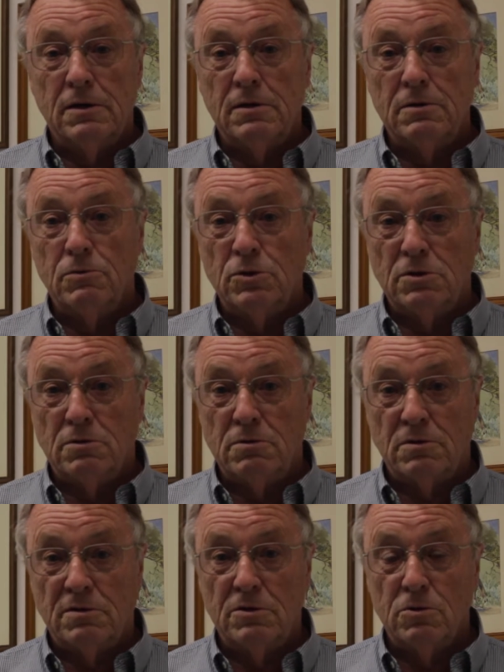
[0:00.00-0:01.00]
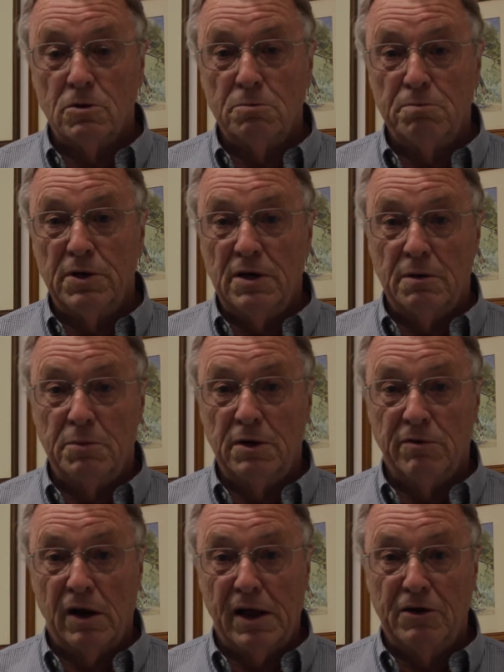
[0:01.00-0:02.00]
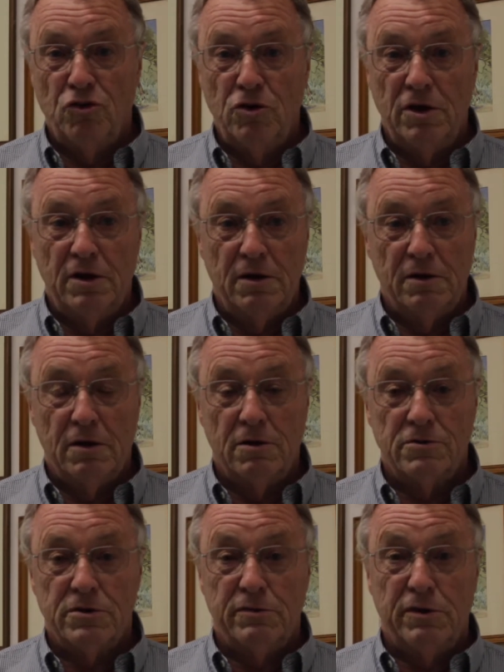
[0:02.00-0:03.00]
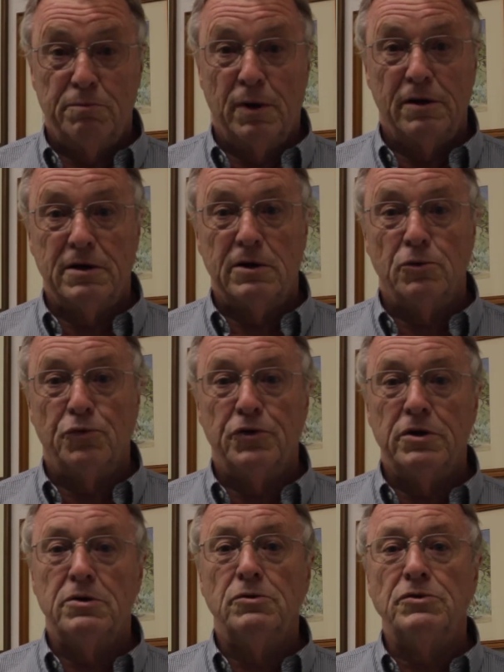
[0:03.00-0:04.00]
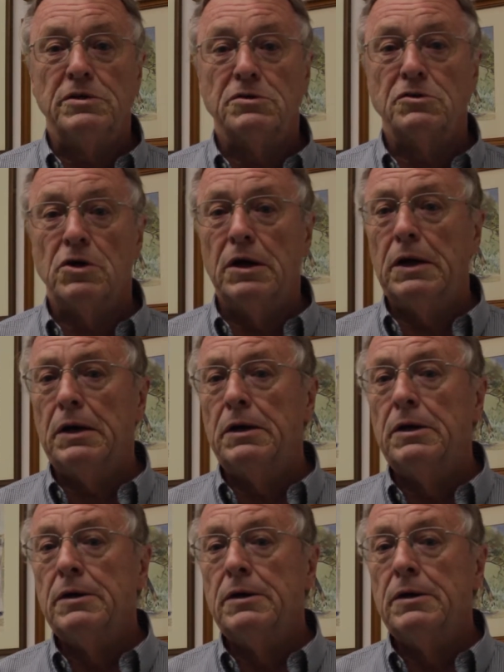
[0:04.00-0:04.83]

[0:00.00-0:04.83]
who would still be a bit of a legend in Conservative political circles in Australia.